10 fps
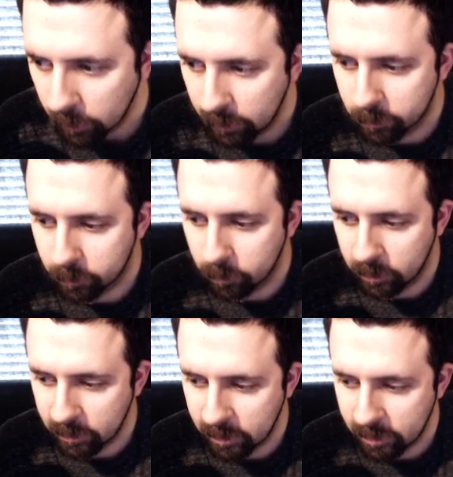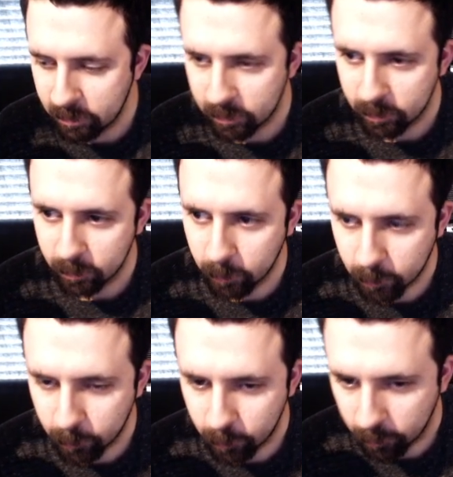Hey, what's going on guys?
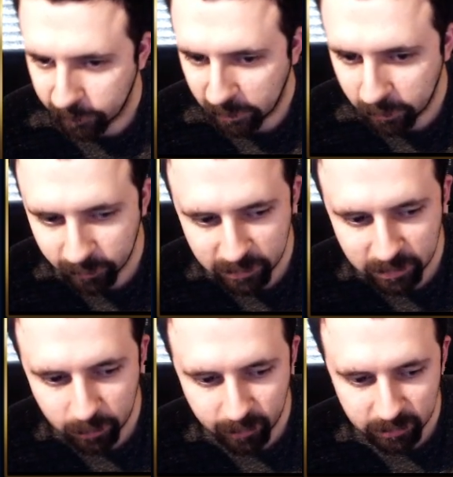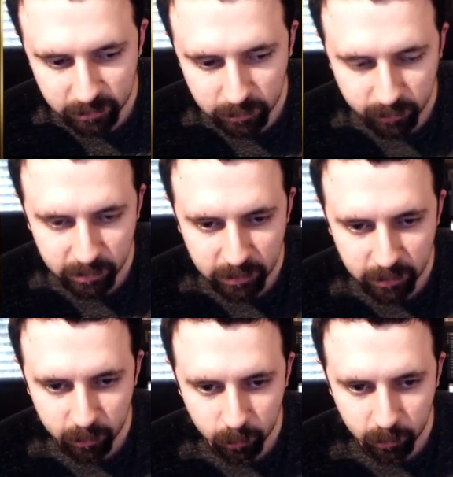Welcome to another Final Fantasy Vivex's
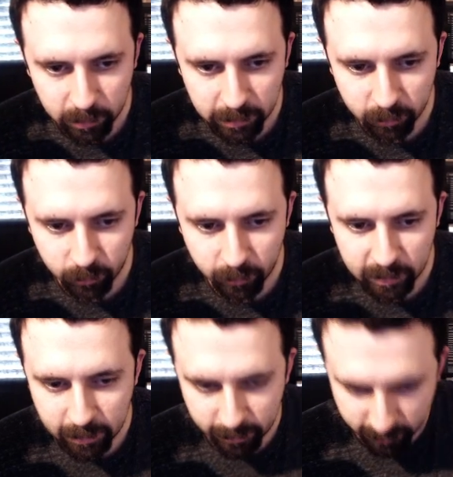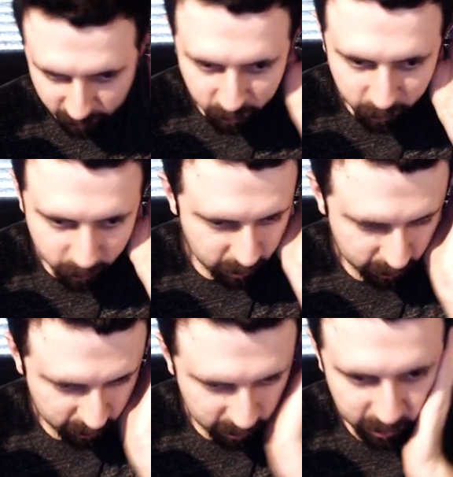video, and we've got some news
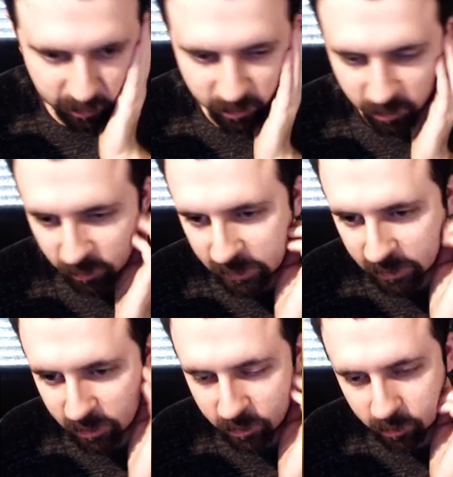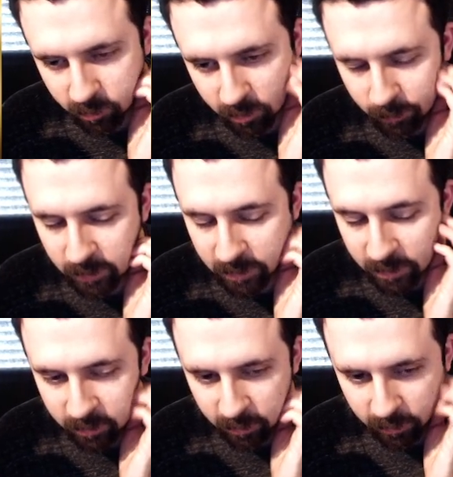in this latest
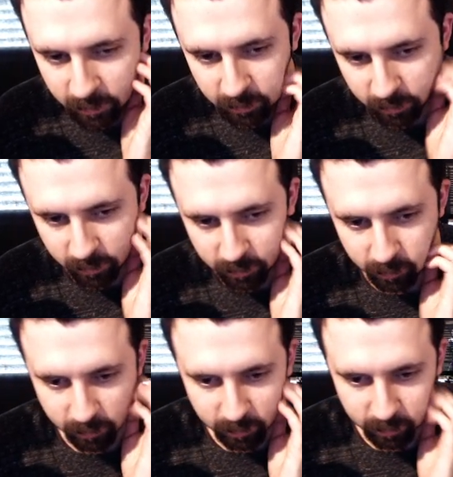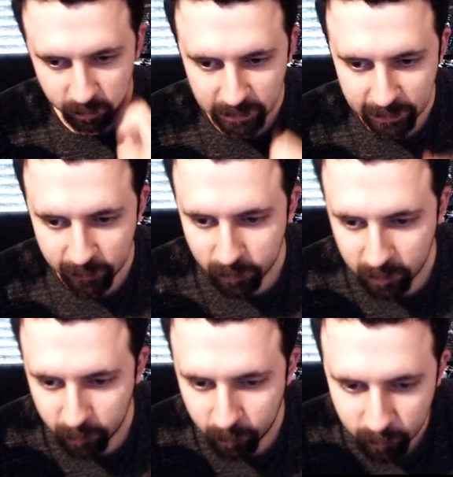JP live
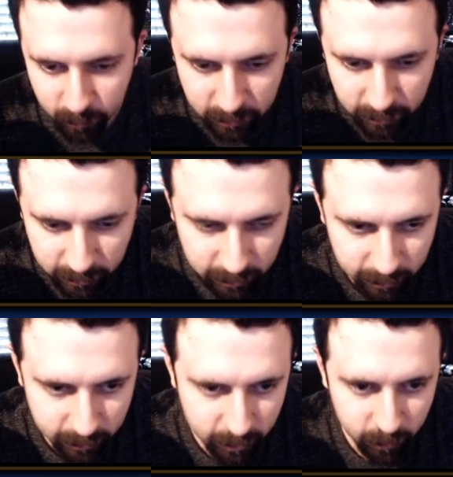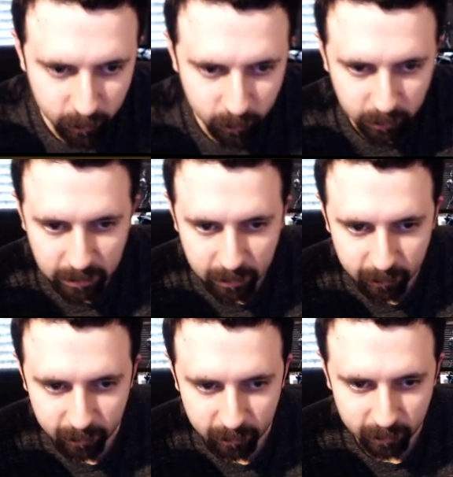stream. So we have,
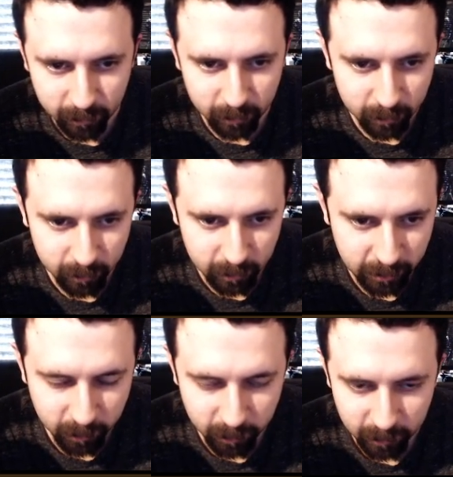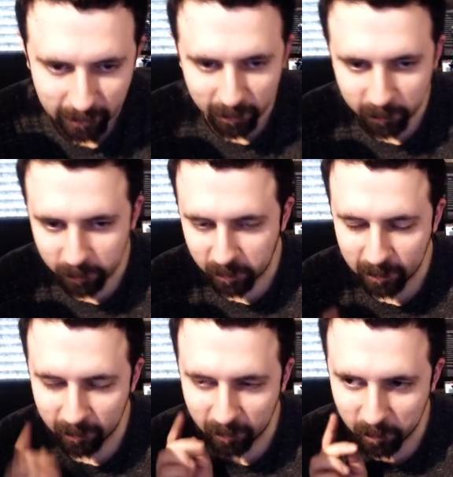I knew I knew it was going to
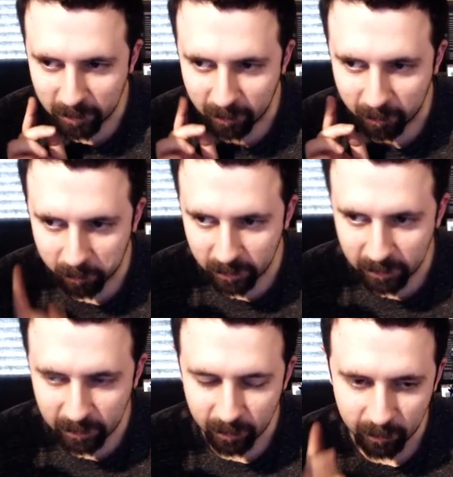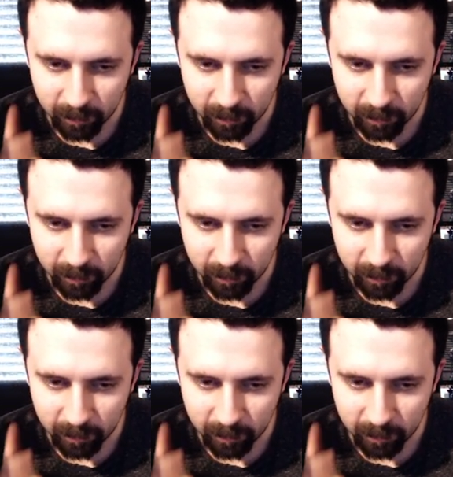either be 3